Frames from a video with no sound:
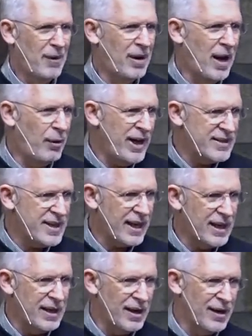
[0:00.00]
Well, now, wait a
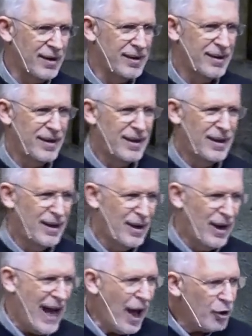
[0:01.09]
second here.
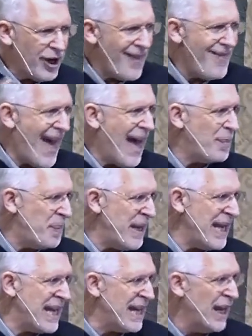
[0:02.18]
How can that
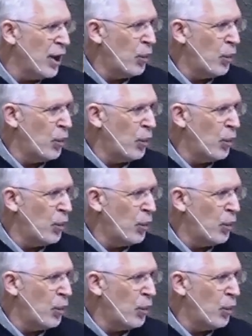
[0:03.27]
be